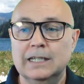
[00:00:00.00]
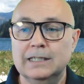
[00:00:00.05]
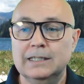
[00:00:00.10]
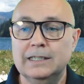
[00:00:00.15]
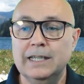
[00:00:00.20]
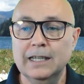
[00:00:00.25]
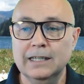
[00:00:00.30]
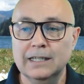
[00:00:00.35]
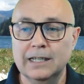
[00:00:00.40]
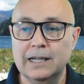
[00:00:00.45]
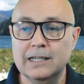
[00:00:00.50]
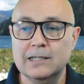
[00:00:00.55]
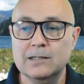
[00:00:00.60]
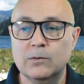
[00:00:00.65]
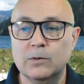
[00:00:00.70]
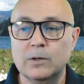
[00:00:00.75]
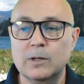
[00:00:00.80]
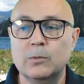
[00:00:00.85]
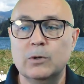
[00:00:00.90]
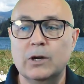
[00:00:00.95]
Deadlines
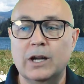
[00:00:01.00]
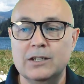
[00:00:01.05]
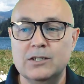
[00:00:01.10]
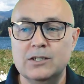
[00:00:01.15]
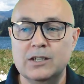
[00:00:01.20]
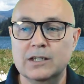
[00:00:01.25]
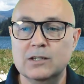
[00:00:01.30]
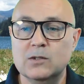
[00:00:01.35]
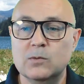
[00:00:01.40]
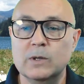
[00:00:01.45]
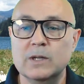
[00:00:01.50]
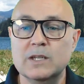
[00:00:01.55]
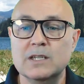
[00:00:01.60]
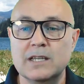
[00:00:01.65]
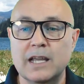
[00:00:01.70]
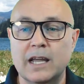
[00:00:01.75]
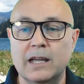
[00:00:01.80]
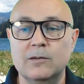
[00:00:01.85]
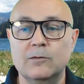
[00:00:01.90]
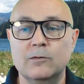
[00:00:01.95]
for the projects were
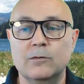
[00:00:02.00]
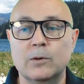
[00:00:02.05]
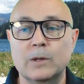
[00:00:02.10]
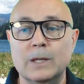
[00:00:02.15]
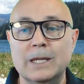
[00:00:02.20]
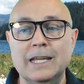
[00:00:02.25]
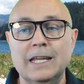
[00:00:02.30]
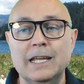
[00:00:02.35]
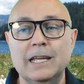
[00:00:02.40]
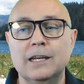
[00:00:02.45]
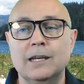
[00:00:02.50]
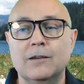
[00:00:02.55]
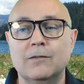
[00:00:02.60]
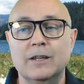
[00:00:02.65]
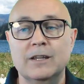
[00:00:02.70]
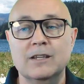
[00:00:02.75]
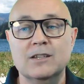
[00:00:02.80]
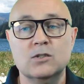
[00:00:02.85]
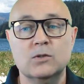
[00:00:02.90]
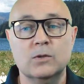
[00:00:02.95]
set for the end of the
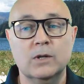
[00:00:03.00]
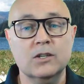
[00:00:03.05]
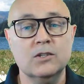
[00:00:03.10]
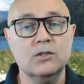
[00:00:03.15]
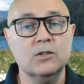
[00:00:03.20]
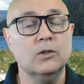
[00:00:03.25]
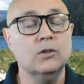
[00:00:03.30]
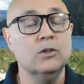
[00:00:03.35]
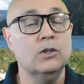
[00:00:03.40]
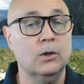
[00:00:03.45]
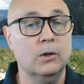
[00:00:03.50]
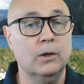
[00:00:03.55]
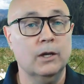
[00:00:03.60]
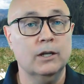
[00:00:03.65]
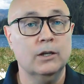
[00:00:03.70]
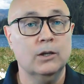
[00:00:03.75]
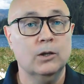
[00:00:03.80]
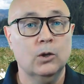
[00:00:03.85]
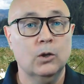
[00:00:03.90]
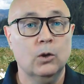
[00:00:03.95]
instructional unit
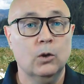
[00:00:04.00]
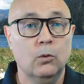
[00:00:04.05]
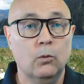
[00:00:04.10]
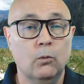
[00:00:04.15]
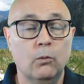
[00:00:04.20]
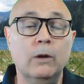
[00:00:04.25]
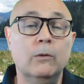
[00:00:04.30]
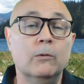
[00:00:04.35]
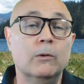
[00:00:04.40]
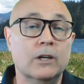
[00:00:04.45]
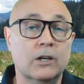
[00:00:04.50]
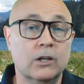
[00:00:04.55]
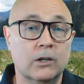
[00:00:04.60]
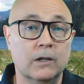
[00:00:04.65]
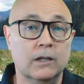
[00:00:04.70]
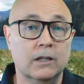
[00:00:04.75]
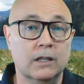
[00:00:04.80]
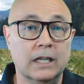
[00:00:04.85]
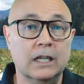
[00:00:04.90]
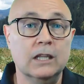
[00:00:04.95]
we were
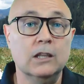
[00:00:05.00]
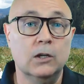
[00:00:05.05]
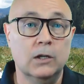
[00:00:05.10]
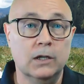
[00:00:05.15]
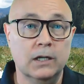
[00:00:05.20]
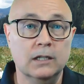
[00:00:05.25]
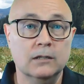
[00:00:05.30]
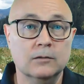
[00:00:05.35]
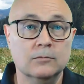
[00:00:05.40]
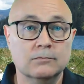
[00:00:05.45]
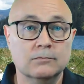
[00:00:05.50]
currently learning.